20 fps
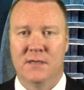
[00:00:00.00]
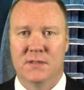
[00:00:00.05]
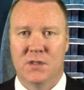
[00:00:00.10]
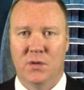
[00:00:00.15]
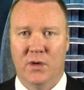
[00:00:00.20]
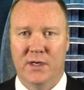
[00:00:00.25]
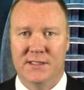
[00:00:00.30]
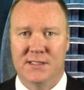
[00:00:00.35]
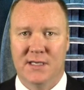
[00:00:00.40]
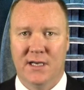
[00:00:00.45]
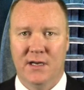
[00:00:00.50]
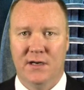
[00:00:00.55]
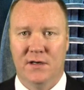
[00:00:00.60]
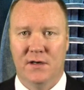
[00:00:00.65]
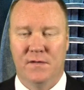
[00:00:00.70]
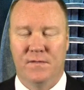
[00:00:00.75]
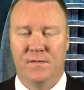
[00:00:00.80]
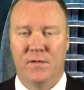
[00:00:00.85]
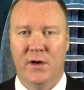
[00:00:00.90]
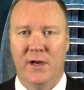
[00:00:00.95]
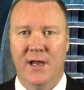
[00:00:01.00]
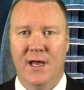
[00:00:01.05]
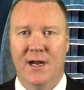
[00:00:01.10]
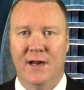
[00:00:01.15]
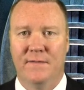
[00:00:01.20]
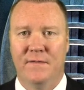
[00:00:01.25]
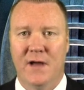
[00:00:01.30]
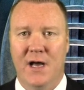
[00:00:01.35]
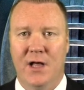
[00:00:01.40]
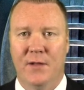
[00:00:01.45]
So once again, your free
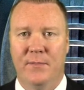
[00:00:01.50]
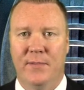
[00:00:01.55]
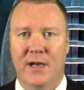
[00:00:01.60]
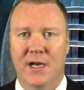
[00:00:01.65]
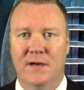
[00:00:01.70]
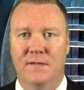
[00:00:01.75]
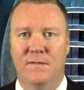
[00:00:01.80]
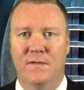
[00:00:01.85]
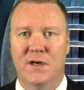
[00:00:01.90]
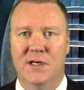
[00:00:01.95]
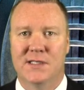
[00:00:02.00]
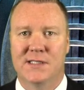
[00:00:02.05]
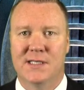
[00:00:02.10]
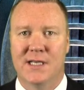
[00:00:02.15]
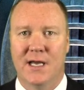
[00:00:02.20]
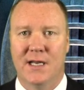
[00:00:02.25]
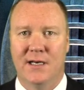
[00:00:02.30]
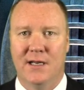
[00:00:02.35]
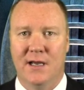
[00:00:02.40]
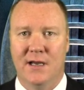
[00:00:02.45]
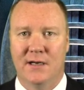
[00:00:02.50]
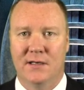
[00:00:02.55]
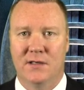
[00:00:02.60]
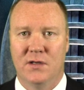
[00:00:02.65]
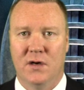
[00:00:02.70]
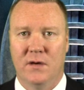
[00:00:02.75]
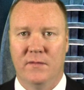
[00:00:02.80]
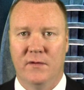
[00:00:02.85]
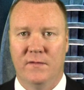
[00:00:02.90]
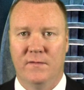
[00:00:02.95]
NFL pick for Sunday,
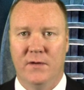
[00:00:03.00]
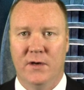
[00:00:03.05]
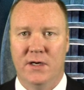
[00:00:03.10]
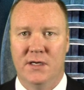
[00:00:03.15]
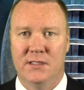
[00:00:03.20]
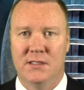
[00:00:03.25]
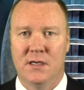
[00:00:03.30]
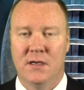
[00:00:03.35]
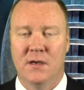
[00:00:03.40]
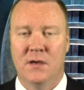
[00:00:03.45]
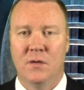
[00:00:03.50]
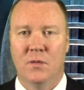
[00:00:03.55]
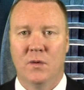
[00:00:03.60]
October 1st,